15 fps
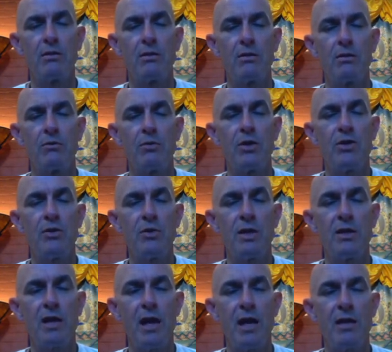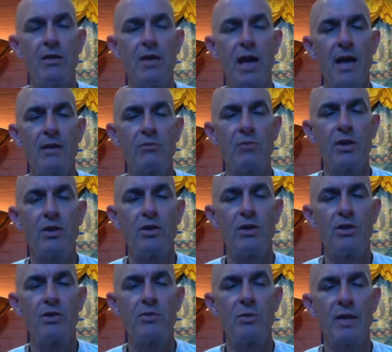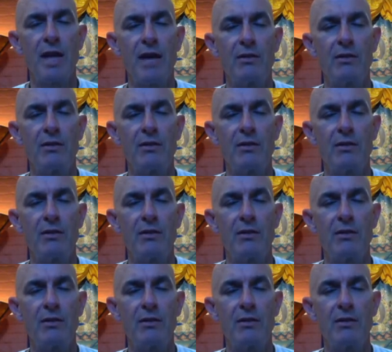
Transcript: When you attain that which is without